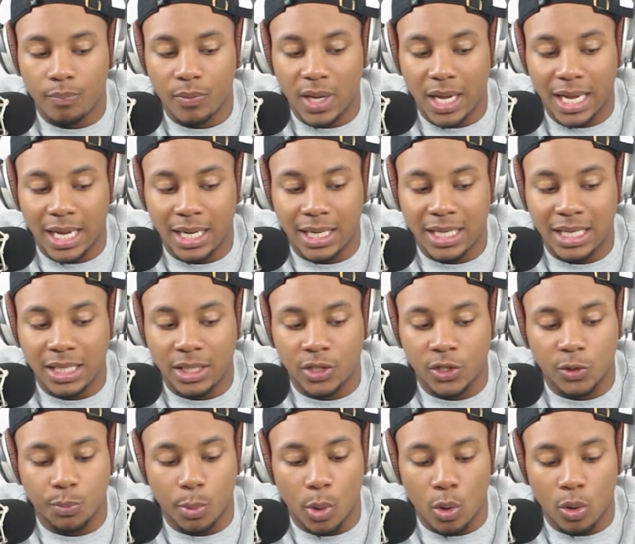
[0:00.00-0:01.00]
And he
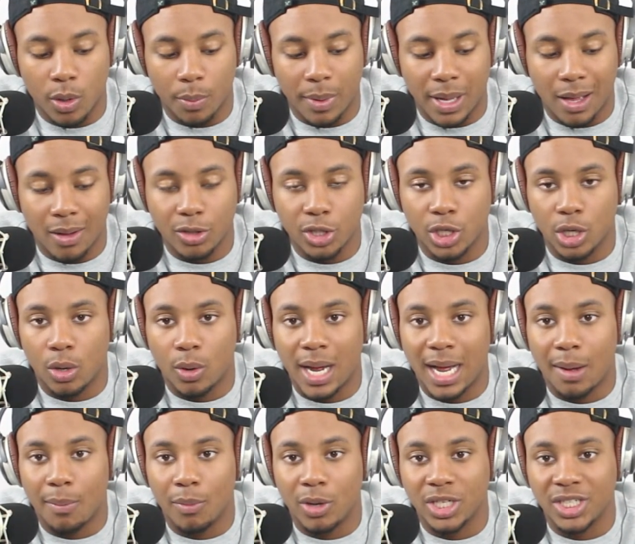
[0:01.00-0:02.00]
spoke about
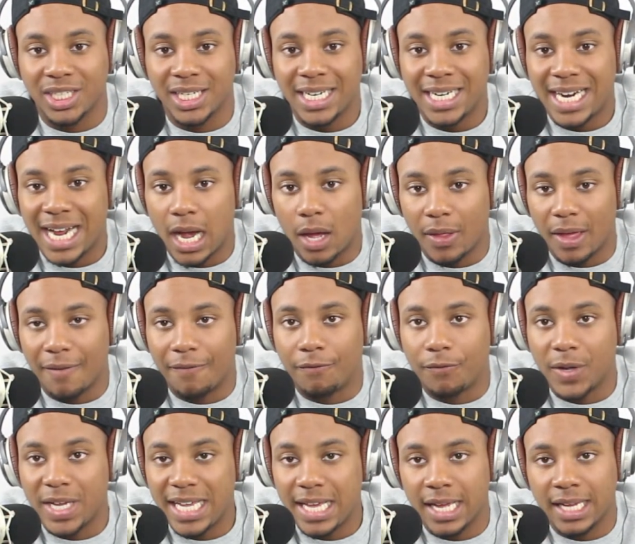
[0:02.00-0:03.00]
how
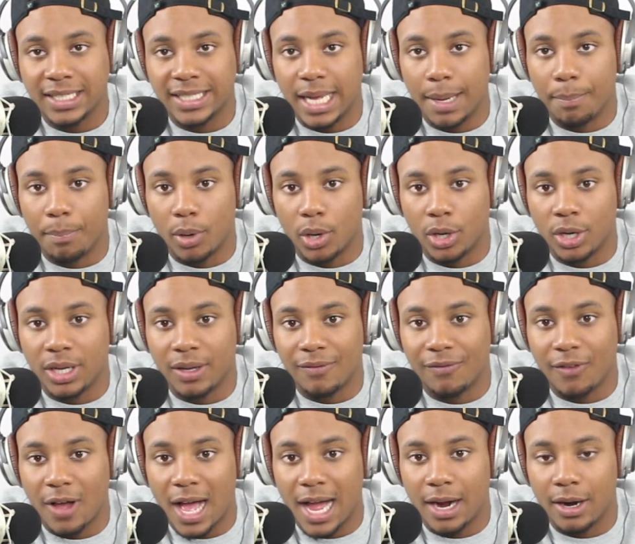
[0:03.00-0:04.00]
that he has that burning
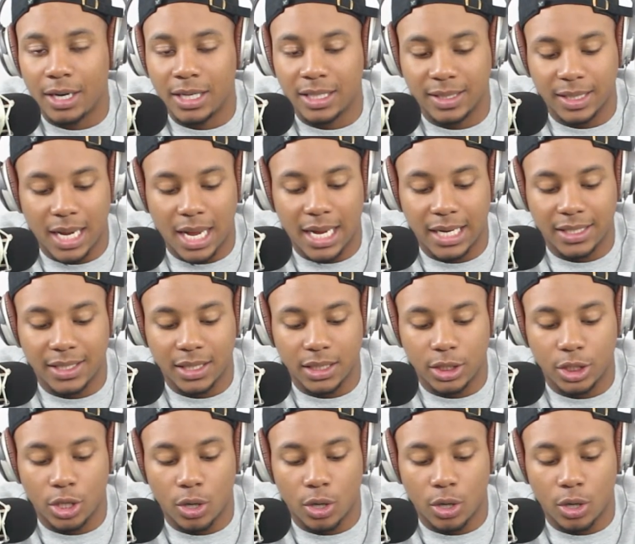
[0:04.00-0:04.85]
fire in his eyes to